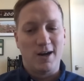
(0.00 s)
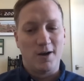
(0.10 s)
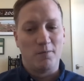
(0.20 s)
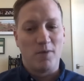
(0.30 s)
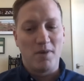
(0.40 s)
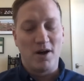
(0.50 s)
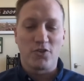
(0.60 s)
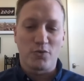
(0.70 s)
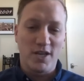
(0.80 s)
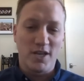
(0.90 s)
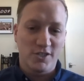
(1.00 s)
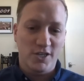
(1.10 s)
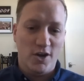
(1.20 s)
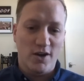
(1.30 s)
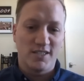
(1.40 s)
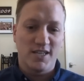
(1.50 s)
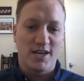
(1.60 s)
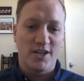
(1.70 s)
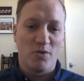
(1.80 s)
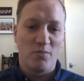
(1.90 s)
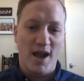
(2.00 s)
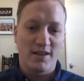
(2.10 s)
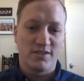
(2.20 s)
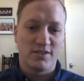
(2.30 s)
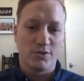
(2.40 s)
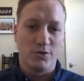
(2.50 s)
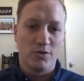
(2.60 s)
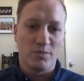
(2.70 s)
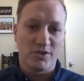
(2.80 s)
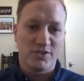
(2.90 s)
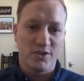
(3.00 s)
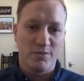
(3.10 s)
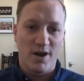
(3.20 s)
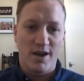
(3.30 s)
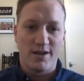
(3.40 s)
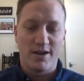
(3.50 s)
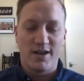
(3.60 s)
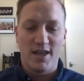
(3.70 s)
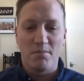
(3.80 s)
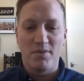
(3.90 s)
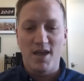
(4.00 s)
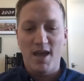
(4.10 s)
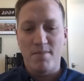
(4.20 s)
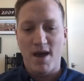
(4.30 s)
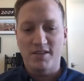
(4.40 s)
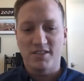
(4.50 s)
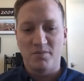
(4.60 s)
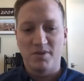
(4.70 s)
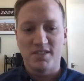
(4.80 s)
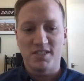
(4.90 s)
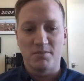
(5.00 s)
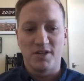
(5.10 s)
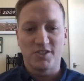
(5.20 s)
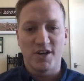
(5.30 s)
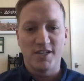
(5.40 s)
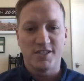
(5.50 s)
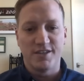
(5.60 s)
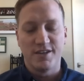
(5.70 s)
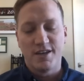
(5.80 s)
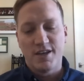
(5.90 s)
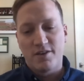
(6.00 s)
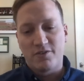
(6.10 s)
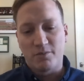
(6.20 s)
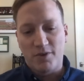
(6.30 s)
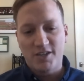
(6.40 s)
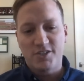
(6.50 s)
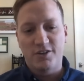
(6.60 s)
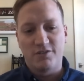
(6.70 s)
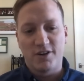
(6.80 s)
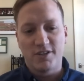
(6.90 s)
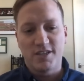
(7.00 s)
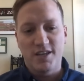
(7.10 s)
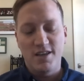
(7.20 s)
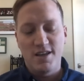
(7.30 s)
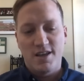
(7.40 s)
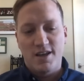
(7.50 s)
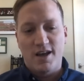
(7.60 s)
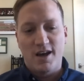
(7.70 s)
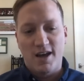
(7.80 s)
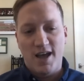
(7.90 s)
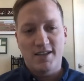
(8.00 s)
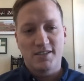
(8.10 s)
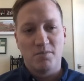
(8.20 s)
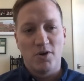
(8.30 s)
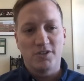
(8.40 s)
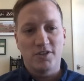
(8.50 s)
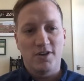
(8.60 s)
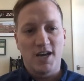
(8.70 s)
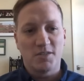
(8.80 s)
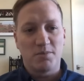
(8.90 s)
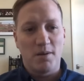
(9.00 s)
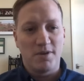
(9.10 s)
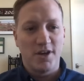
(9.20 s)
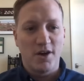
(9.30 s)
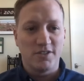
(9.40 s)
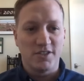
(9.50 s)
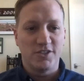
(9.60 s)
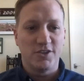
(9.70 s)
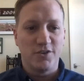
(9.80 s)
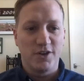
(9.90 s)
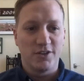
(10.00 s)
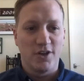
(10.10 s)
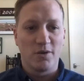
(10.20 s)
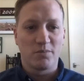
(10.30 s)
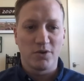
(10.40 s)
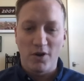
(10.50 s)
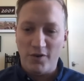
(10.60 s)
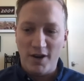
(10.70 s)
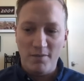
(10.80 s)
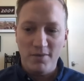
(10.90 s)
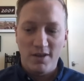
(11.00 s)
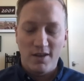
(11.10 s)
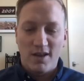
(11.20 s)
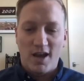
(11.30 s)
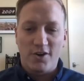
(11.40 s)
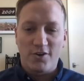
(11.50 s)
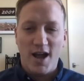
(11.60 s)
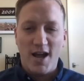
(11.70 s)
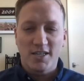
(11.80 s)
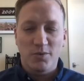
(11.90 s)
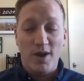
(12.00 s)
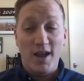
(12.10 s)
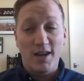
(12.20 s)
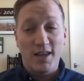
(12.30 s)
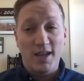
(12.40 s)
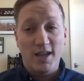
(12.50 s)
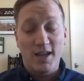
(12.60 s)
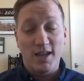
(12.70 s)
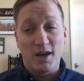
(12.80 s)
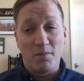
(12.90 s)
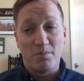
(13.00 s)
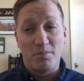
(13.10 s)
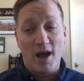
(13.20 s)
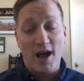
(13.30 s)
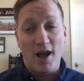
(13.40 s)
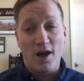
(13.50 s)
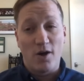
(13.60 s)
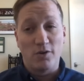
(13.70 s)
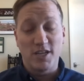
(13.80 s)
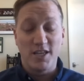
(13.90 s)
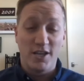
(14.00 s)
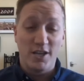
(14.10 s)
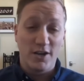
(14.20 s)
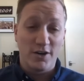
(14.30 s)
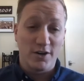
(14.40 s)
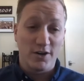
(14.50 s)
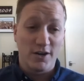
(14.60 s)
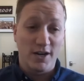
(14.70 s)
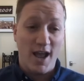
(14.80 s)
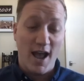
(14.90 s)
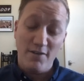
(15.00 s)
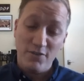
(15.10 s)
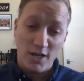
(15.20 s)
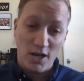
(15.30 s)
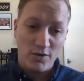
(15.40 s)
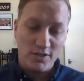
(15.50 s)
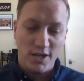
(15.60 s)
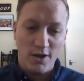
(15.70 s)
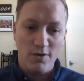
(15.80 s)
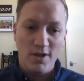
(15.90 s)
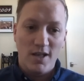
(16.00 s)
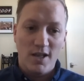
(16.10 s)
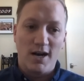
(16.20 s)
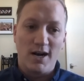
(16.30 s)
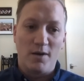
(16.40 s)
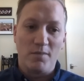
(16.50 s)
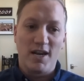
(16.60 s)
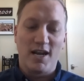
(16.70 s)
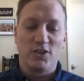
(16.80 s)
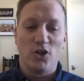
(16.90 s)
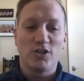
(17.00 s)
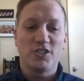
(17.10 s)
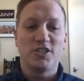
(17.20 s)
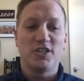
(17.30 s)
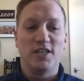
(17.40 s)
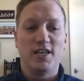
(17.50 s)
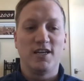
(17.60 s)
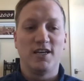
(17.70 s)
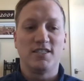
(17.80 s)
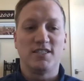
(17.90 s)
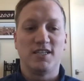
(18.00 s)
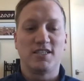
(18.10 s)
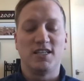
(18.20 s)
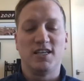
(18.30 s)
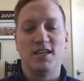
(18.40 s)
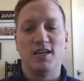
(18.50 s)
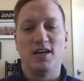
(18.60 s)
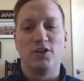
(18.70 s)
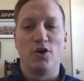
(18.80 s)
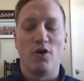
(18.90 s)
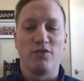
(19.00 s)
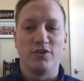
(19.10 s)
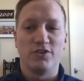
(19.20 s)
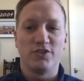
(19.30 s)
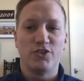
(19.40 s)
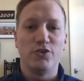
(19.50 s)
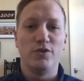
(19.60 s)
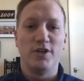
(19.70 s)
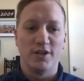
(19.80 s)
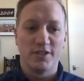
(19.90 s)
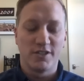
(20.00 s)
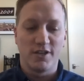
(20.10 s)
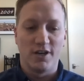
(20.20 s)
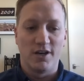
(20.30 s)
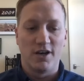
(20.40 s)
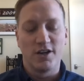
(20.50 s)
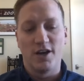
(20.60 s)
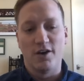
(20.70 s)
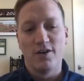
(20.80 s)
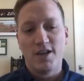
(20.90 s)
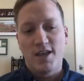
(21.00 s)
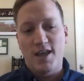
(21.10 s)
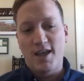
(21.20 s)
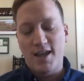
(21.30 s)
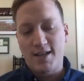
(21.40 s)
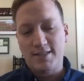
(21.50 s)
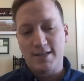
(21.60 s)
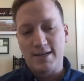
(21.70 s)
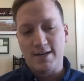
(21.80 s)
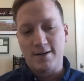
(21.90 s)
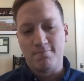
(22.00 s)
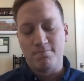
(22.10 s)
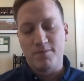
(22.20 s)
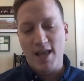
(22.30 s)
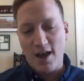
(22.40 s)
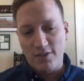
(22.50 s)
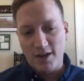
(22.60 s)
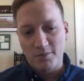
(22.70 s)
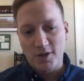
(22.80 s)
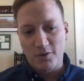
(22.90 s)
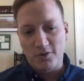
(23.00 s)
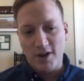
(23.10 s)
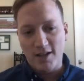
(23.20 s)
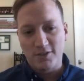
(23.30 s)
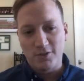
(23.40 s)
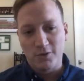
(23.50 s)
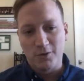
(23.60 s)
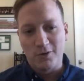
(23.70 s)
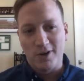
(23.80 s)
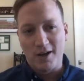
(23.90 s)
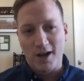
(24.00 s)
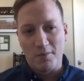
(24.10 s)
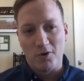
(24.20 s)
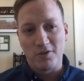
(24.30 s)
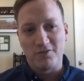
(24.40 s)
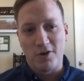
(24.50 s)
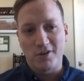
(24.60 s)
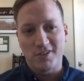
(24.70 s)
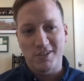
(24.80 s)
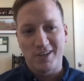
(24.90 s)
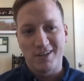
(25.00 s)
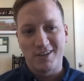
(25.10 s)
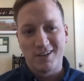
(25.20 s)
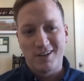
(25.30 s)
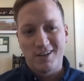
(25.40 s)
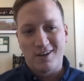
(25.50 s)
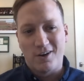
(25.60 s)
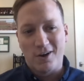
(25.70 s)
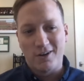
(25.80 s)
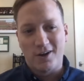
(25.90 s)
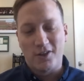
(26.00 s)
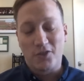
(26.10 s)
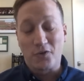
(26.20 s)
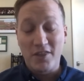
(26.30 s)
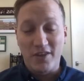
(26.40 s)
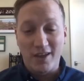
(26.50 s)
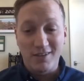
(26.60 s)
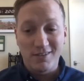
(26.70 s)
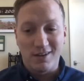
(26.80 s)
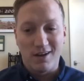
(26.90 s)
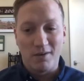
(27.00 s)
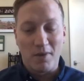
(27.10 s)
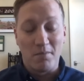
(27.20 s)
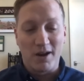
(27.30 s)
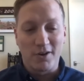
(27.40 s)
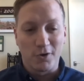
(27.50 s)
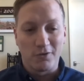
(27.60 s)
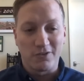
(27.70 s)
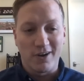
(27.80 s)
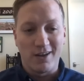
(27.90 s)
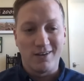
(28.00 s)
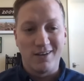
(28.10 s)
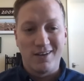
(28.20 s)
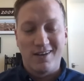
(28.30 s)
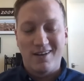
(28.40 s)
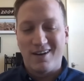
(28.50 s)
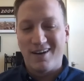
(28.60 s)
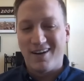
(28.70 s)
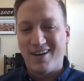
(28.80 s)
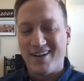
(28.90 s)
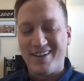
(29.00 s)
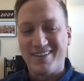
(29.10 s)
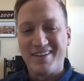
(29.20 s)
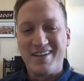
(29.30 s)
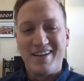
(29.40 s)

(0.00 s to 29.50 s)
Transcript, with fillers: Um, about three years ago, I decided to go back to school and pursue my uh, MBA, Masters of Business Administration from Rice University. Uh, as most of you guys probably know, it's a two year long program. I graduated about a year and a half ago or so, um, and I launched Tellinga essentially a little over two years uh, ago. And um, now that I'm done with grad school, I'm only focusing on on three things: uh, my, my, girlfriend, uh,